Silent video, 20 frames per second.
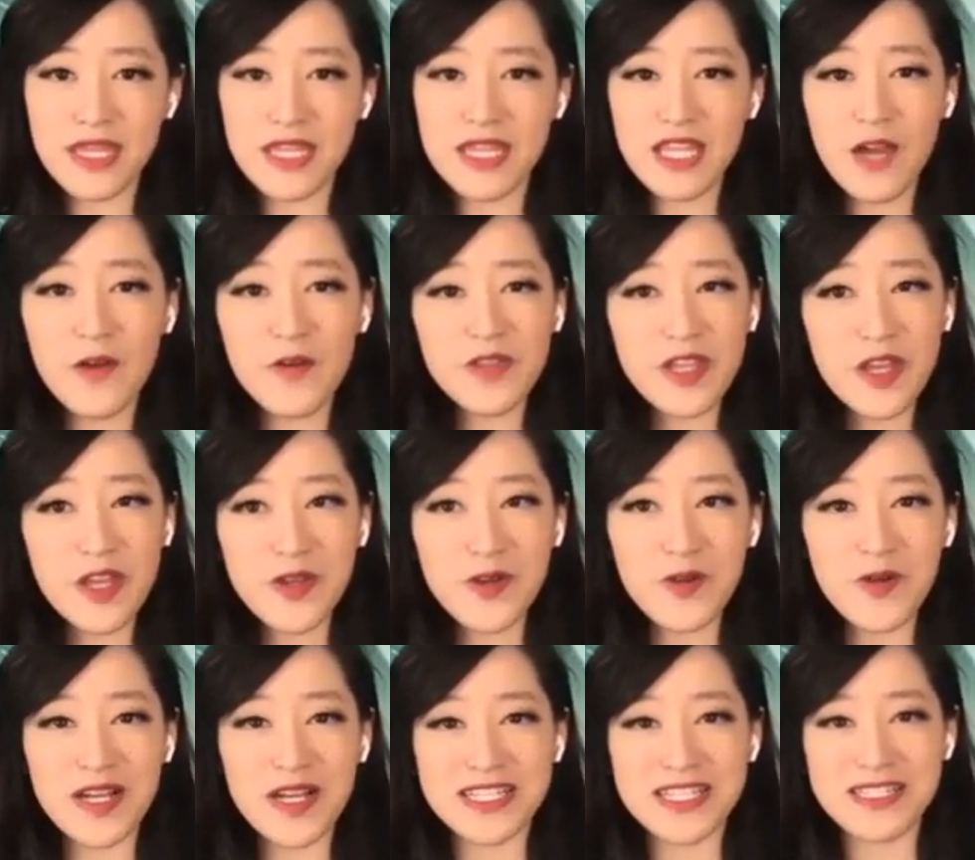Now, another
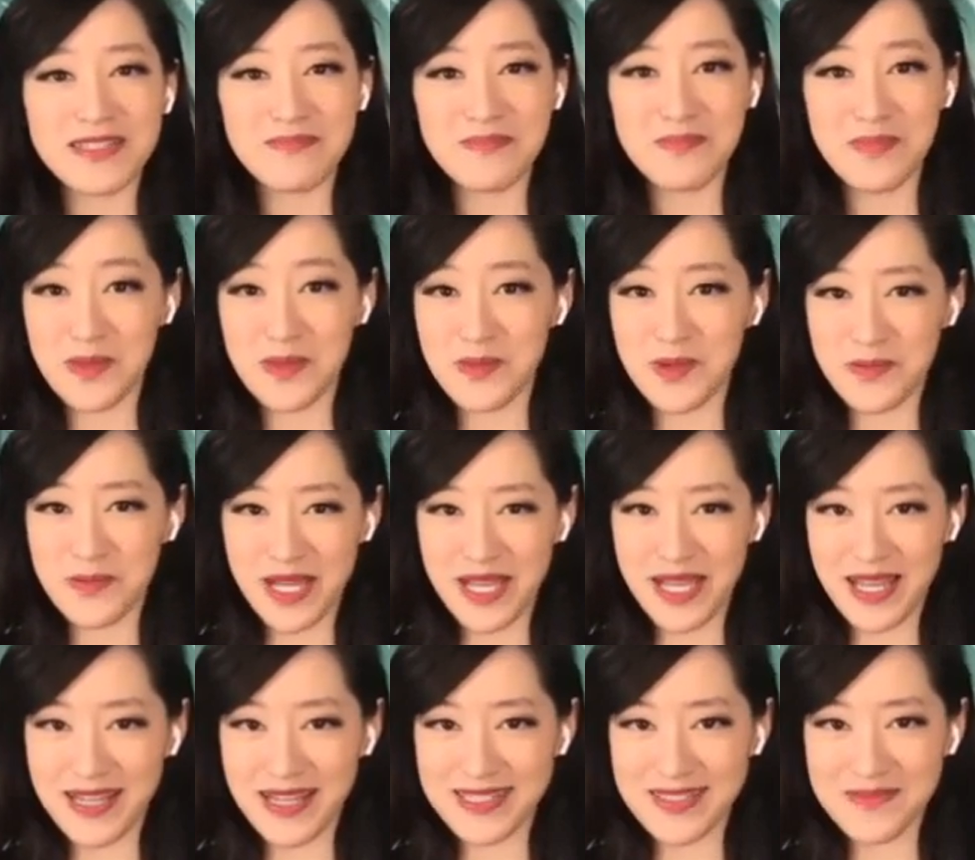question people
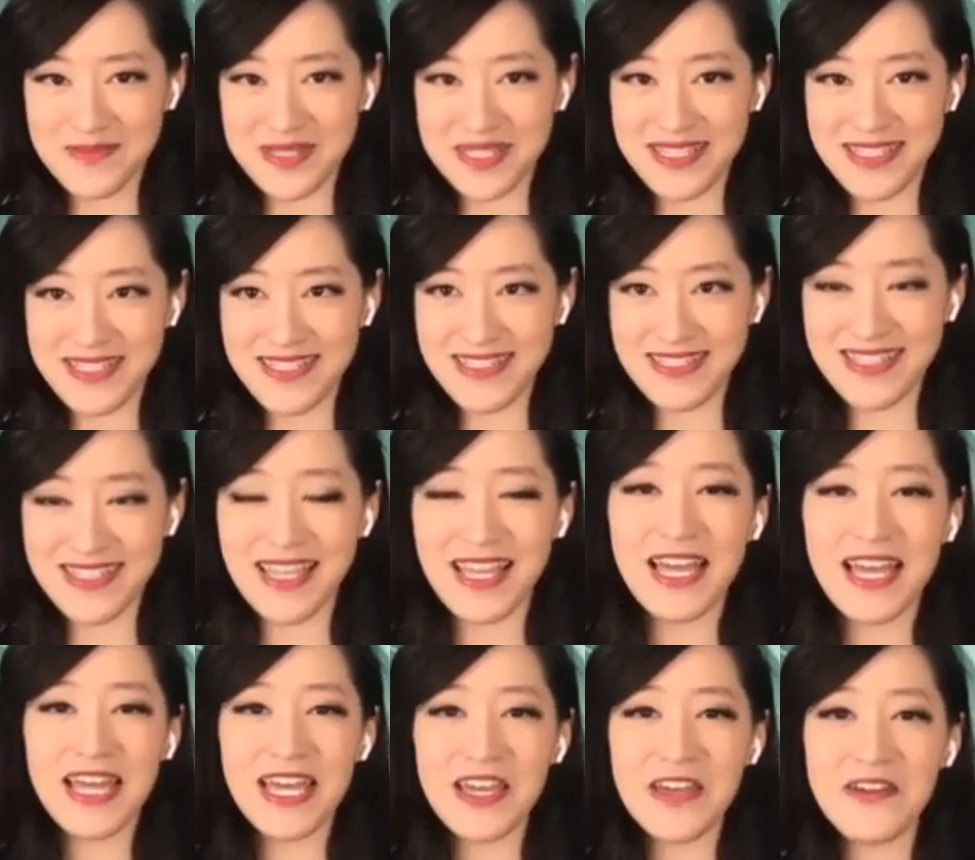might ask me is,
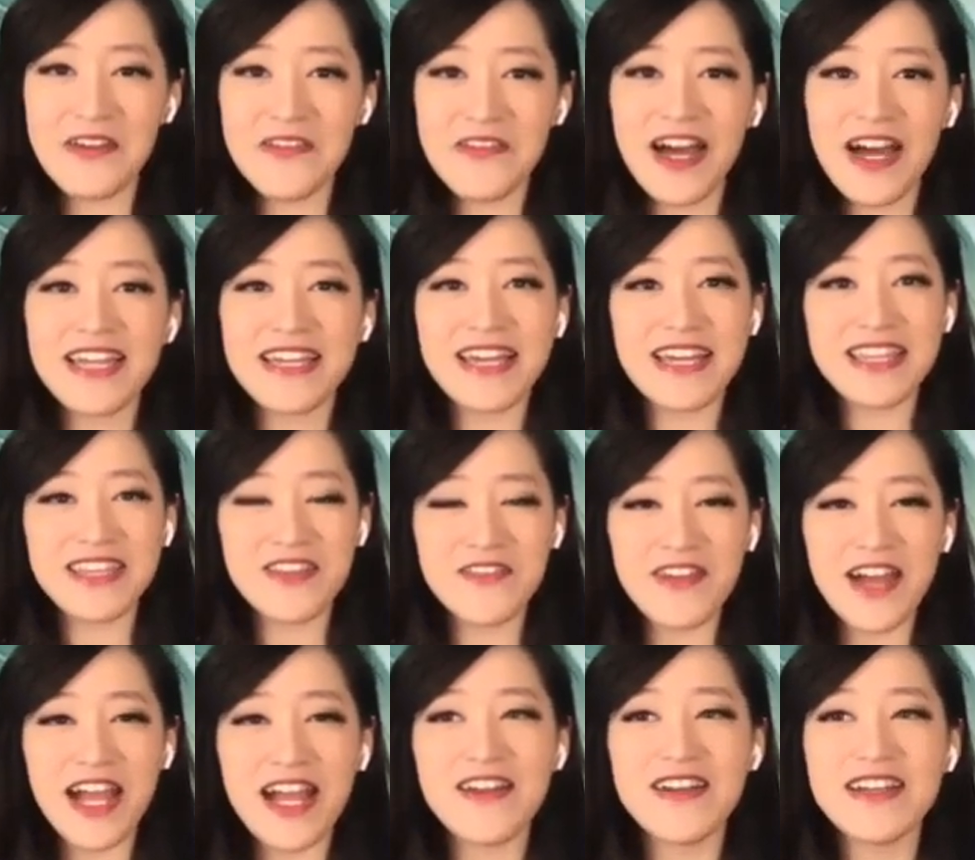if I get the
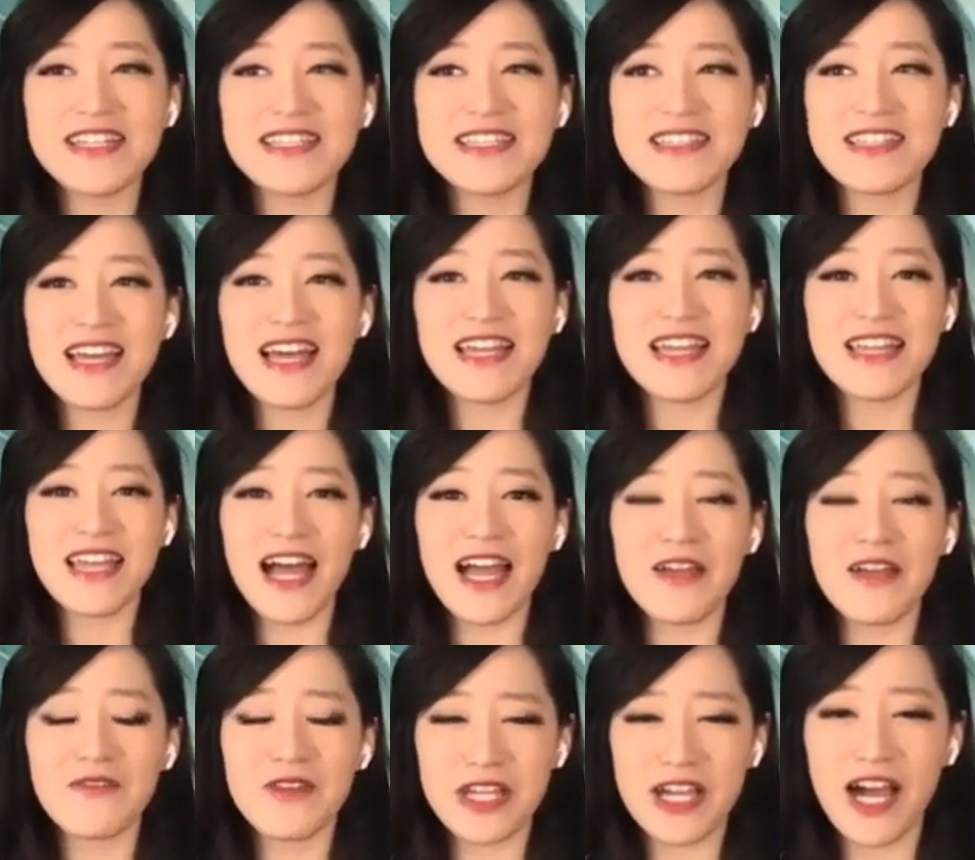virus and
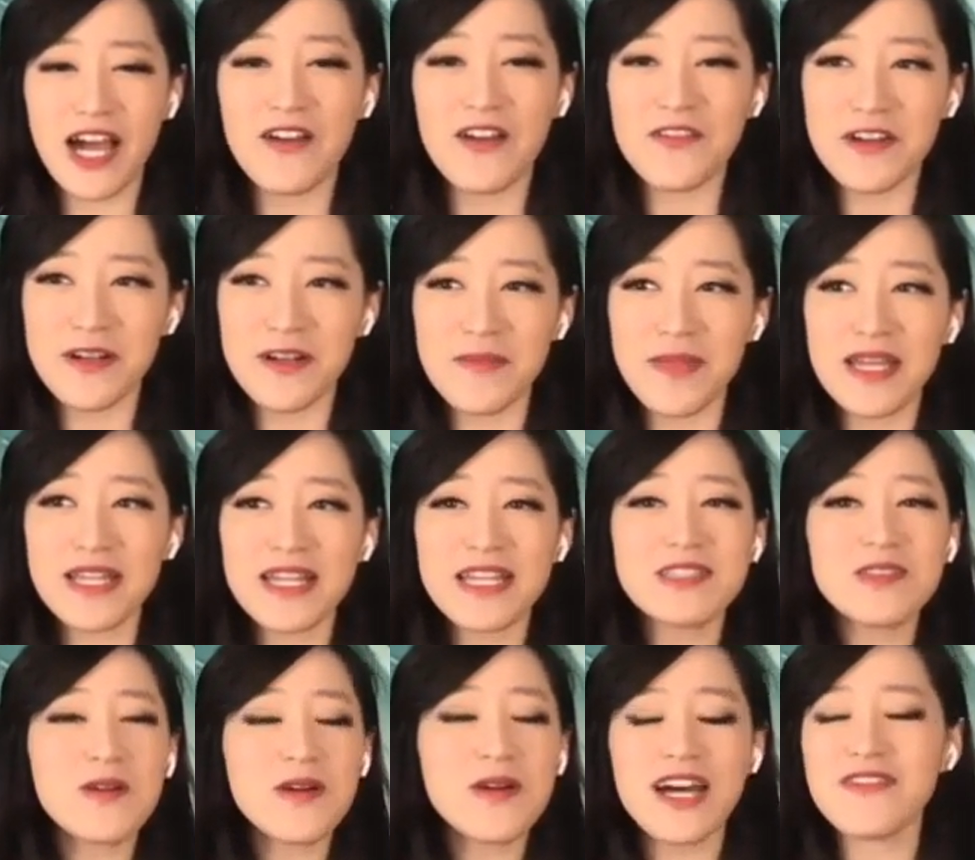I recover and I
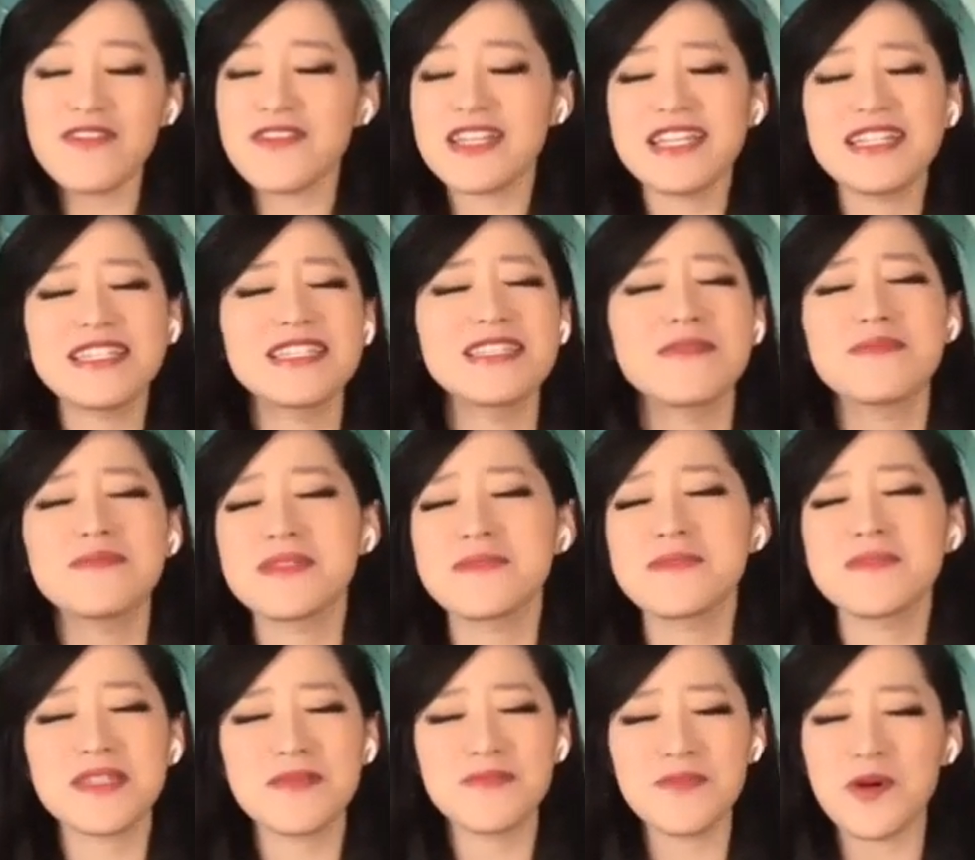don't have any
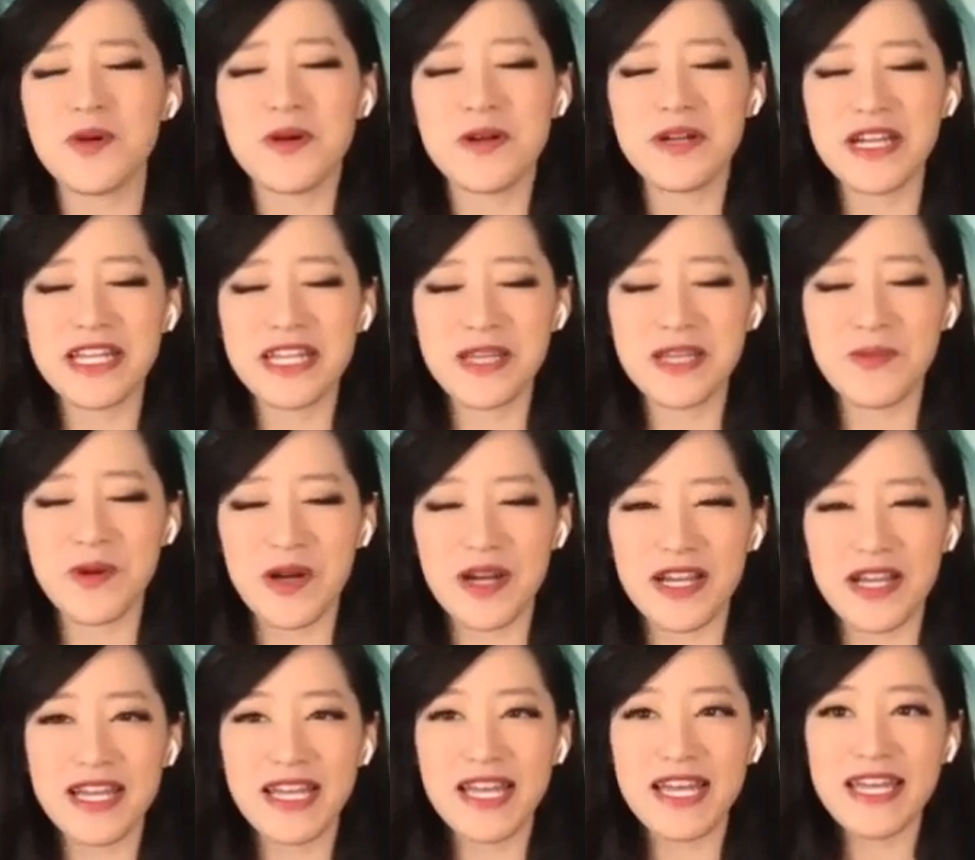symptoms
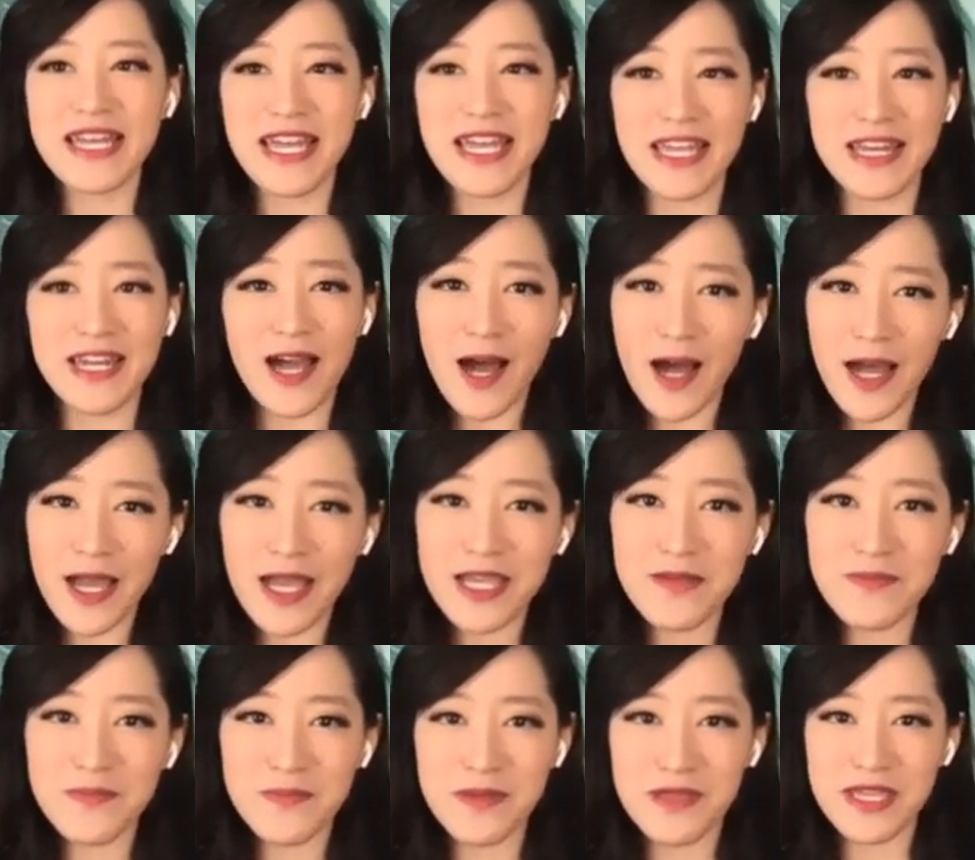anymore, can
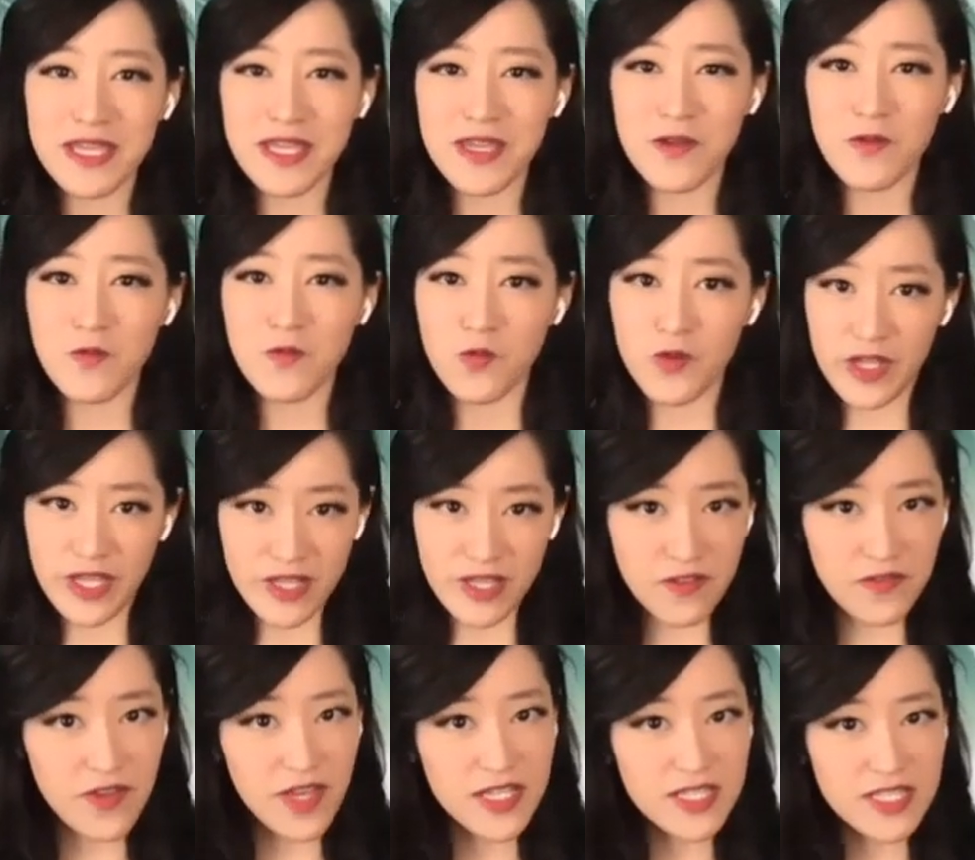I be
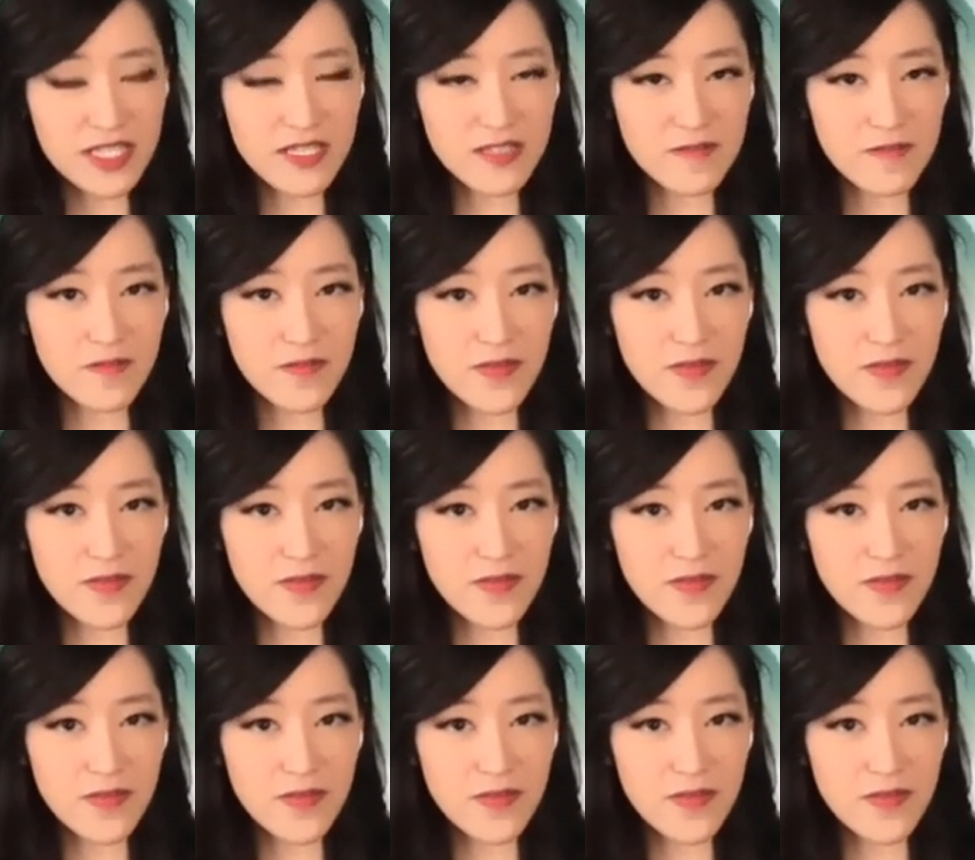reinfected?